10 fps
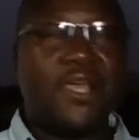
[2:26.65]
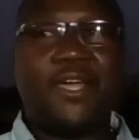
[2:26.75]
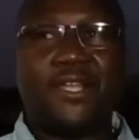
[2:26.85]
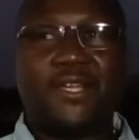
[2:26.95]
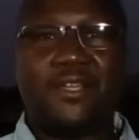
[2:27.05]

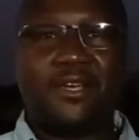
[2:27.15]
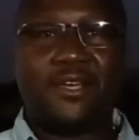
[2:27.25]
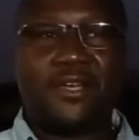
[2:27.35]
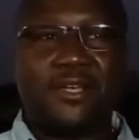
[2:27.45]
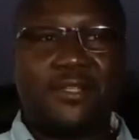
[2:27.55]
and
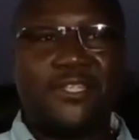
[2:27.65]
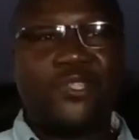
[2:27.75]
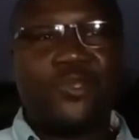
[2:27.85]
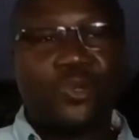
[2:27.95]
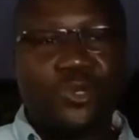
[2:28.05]
uh, these
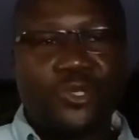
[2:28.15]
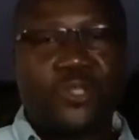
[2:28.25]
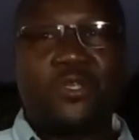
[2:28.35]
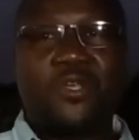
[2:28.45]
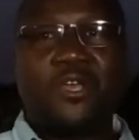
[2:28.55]

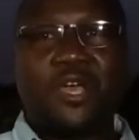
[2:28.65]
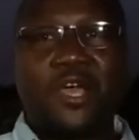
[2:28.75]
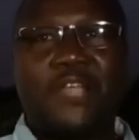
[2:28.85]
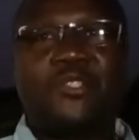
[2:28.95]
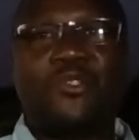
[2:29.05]
tools
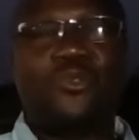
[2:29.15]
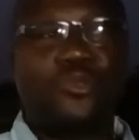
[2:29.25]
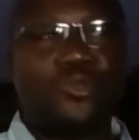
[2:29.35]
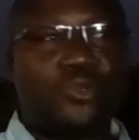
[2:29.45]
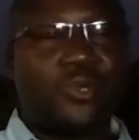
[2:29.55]
has
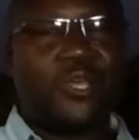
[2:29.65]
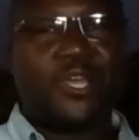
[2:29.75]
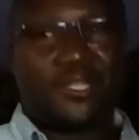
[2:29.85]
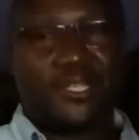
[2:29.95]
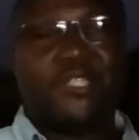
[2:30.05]
to
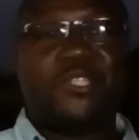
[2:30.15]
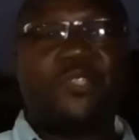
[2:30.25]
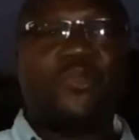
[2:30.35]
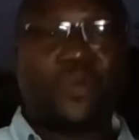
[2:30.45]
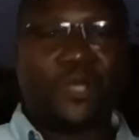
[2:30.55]
it is
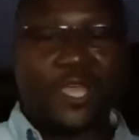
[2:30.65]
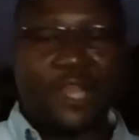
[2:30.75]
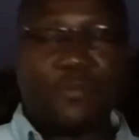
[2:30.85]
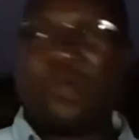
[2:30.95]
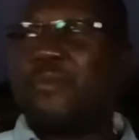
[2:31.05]
to
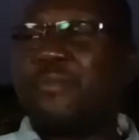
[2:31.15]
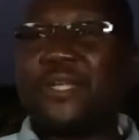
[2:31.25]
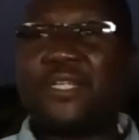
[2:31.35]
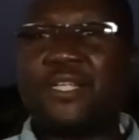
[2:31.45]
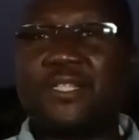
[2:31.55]
help our
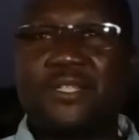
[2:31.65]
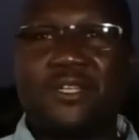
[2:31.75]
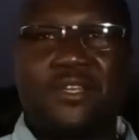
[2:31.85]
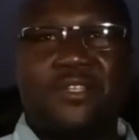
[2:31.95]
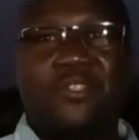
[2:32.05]
partners
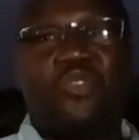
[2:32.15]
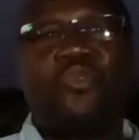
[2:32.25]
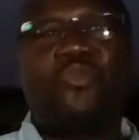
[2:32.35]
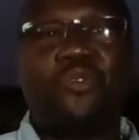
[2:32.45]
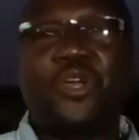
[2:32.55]
to
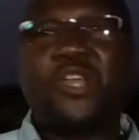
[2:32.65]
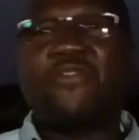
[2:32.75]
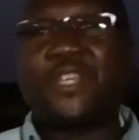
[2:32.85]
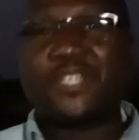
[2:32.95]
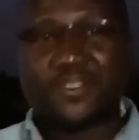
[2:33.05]
be more
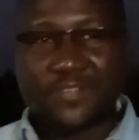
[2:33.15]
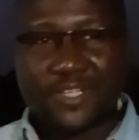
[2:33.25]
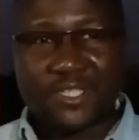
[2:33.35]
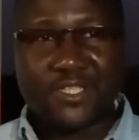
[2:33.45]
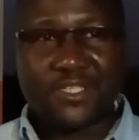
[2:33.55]

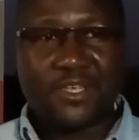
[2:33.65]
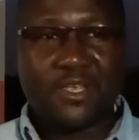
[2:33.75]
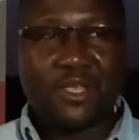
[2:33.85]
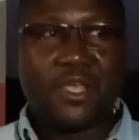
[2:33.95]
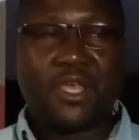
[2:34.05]
effectiveness,
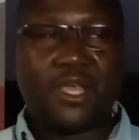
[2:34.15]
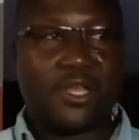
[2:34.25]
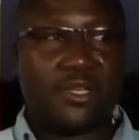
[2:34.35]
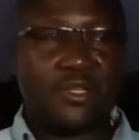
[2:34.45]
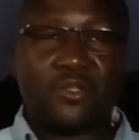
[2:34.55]

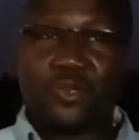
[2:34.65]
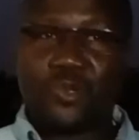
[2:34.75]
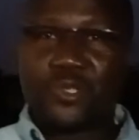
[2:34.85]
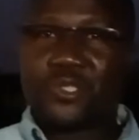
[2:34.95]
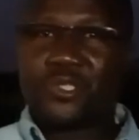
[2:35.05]
and
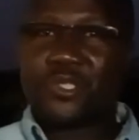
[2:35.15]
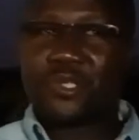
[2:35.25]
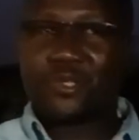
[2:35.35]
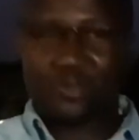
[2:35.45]
tools